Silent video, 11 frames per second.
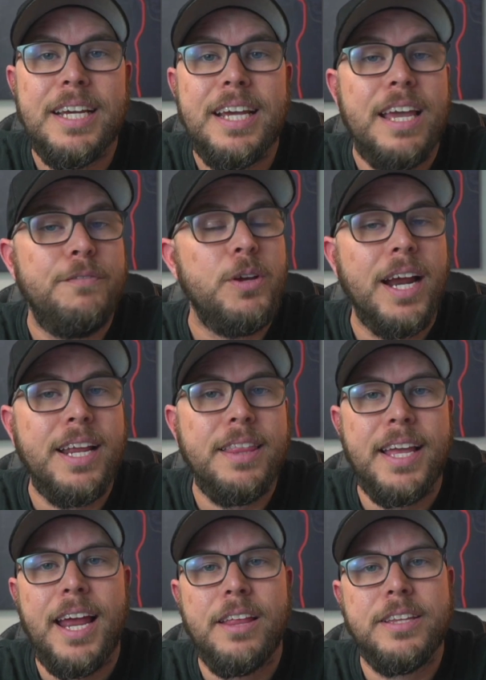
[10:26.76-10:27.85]
If you got
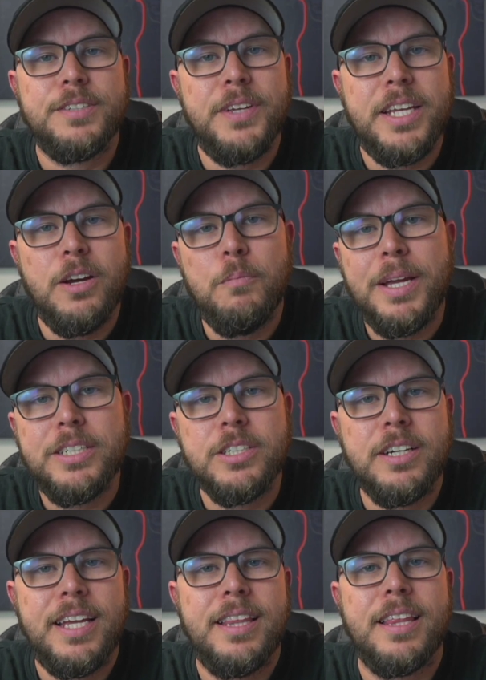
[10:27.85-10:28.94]
anything out of this video, make sure
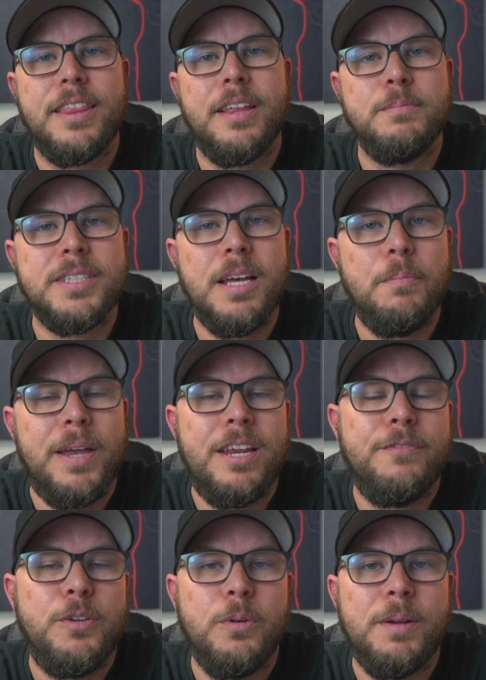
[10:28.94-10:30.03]
to hit the thumbs up, and
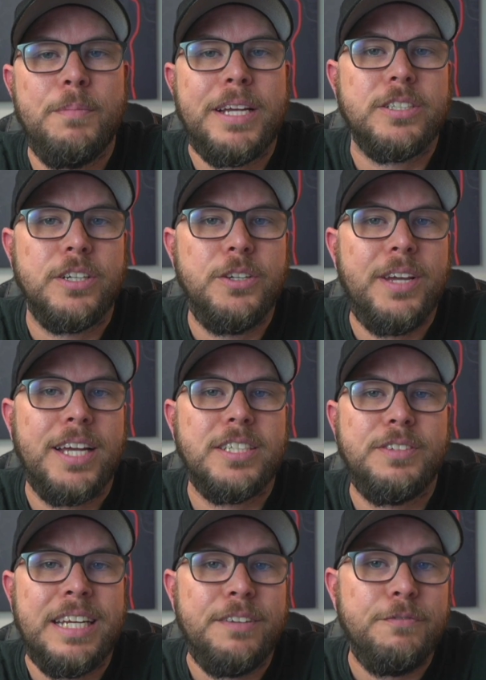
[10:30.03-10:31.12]
if you want to make sure you catch
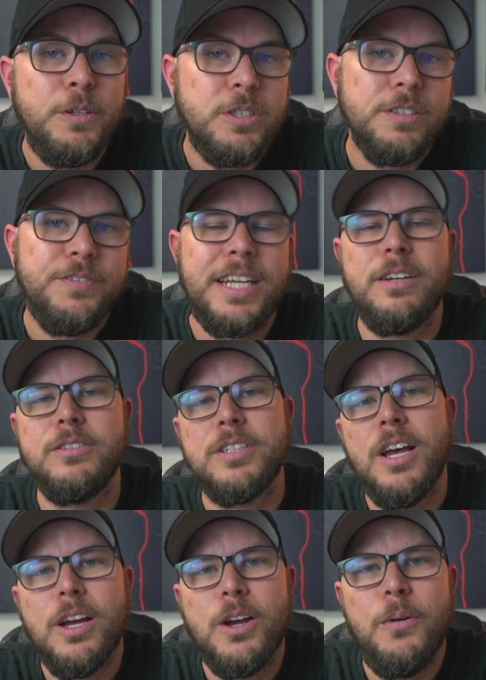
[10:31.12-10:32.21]
any future videos,
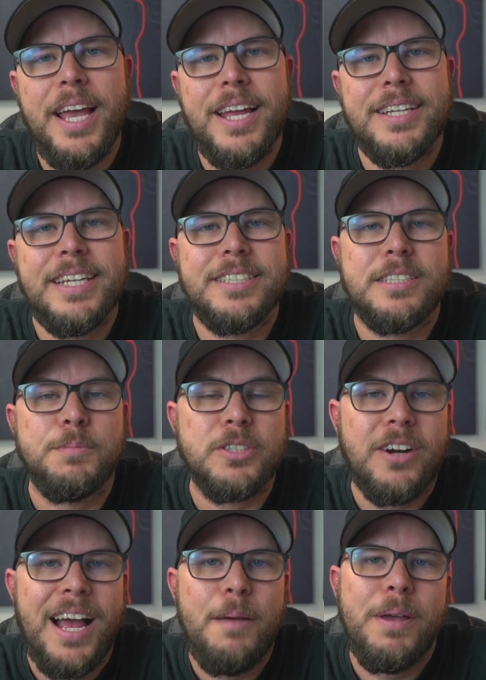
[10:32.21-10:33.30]
go ahead and hit
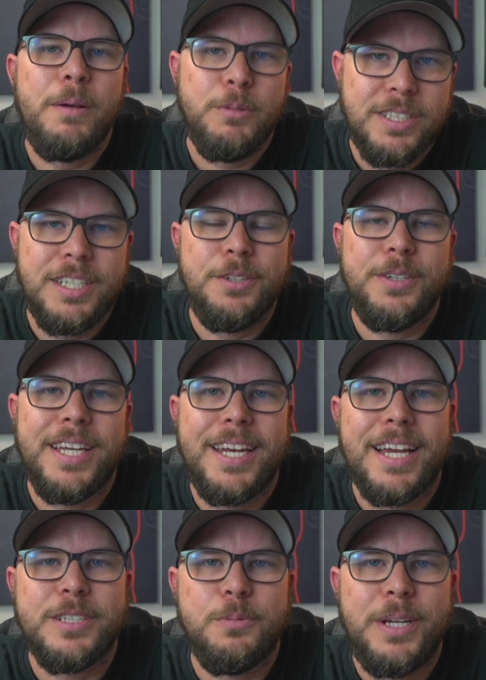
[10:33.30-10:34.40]
subscribe, and we'll see you again
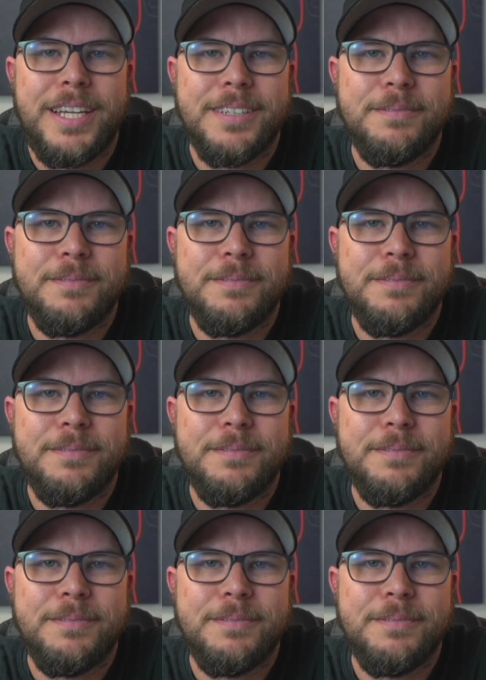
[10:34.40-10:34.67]
next week.